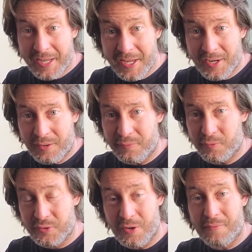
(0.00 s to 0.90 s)
here
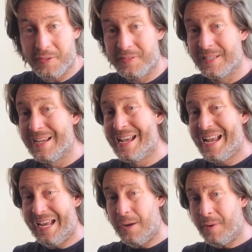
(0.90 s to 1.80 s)
for service,
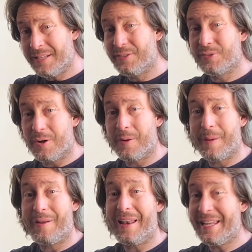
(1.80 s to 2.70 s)
and I wanted to talk
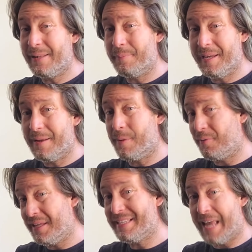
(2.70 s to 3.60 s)
about a little bit
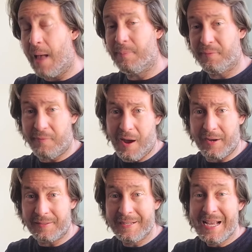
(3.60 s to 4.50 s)
about this
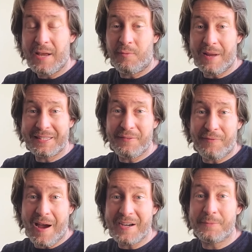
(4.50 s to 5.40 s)
amplifier.
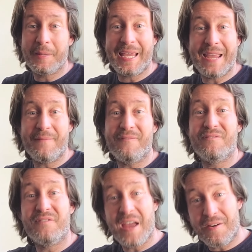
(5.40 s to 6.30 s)
Rectifiers
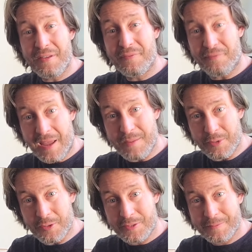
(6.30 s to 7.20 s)
became very
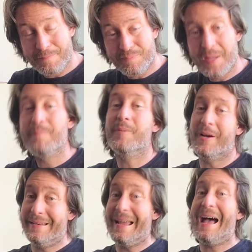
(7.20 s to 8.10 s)
famous,
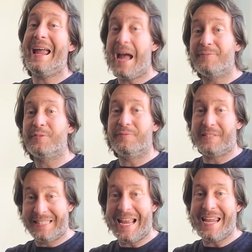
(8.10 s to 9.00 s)
but I have to
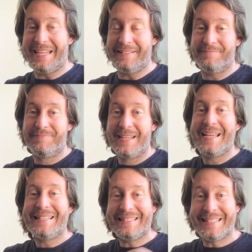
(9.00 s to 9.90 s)
say it,
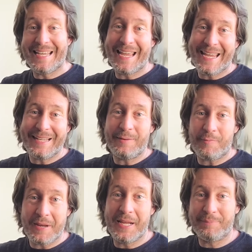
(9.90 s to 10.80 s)
they
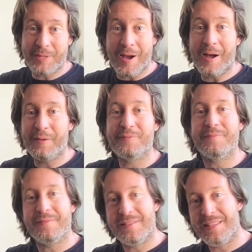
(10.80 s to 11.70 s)
ripped off
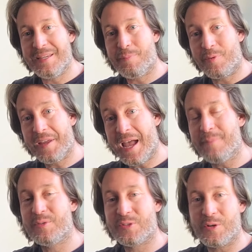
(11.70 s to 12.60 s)
the
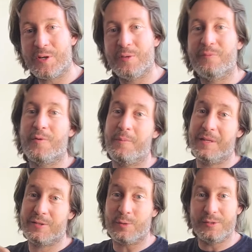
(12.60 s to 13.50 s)
preamp circuit from
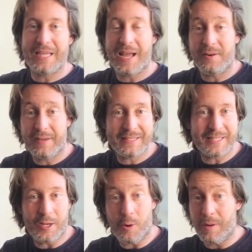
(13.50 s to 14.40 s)
the Soldano
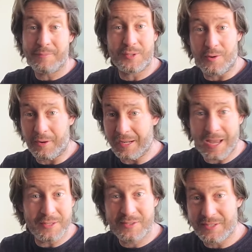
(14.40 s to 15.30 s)
SLO. I'm sorry,
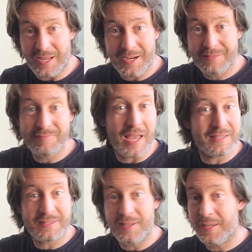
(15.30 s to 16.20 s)
I just said it,
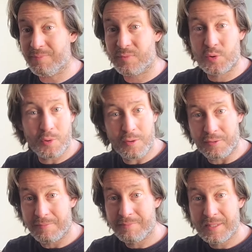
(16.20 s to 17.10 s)
that's the
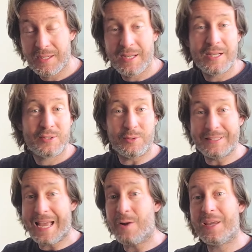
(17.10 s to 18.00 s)
truth.
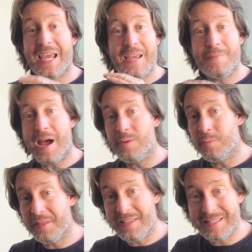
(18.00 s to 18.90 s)
Soldano came out
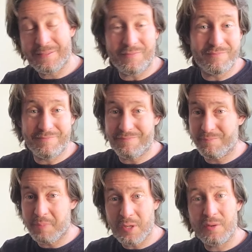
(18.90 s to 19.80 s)
with this
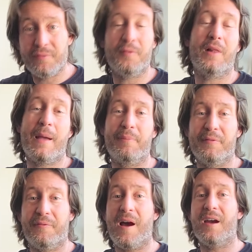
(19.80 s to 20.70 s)
beautiful
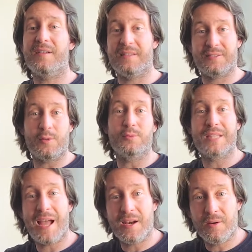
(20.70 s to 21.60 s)
amplifier, the
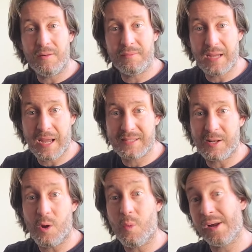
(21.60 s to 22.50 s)
Soldano
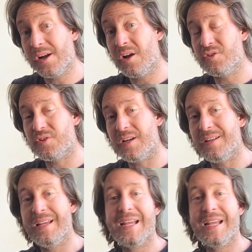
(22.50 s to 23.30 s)
SLO 100.